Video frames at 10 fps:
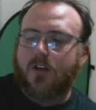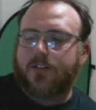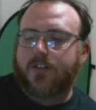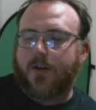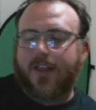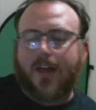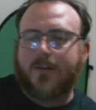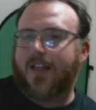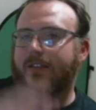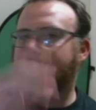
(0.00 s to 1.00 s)
So
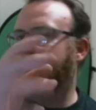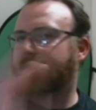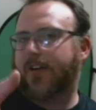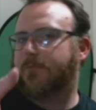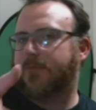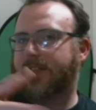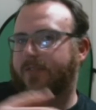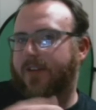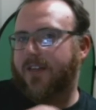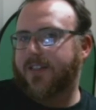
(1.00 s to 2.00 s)
this is a very
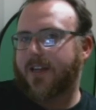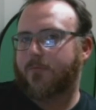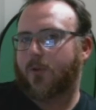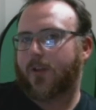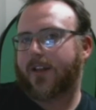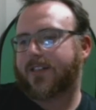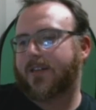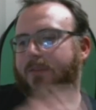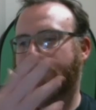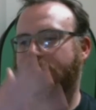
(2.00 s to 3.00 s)
specific example, and it's
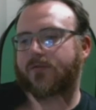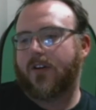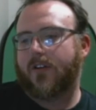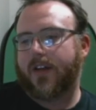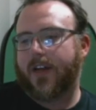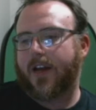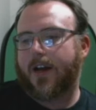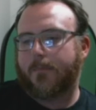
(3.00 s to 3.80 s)
something that's very